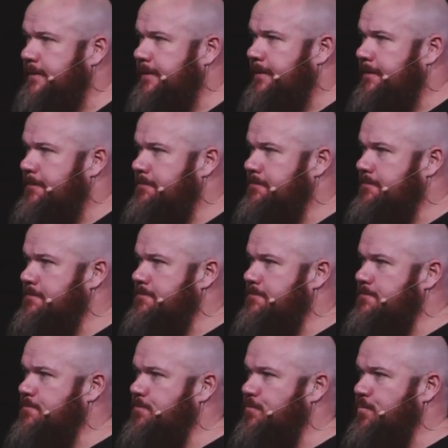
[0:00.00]

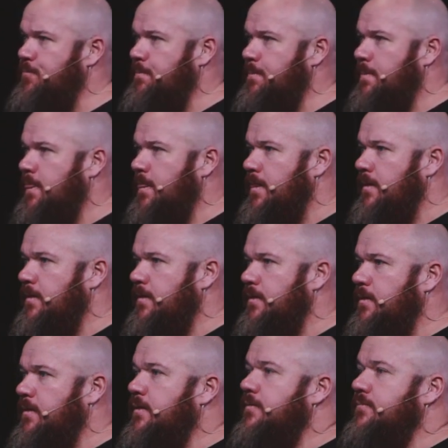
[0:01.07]

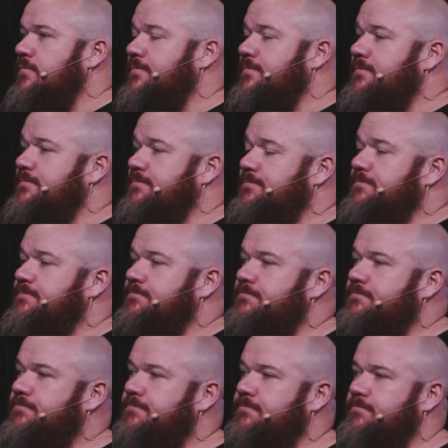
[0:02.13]

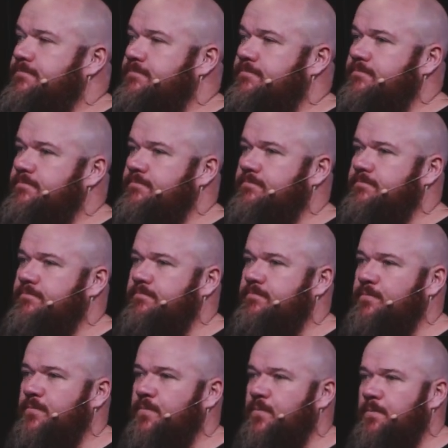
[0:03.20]

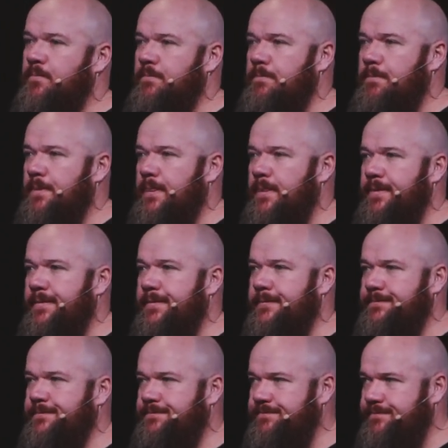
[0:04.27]

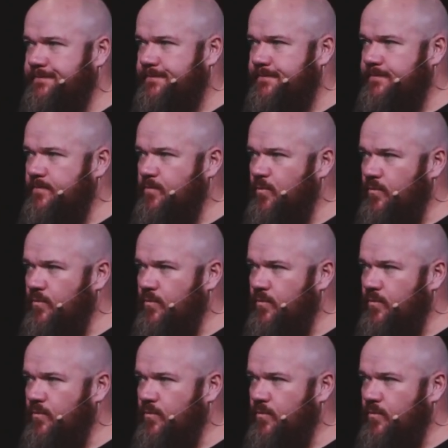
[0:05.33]
Nobody speaks.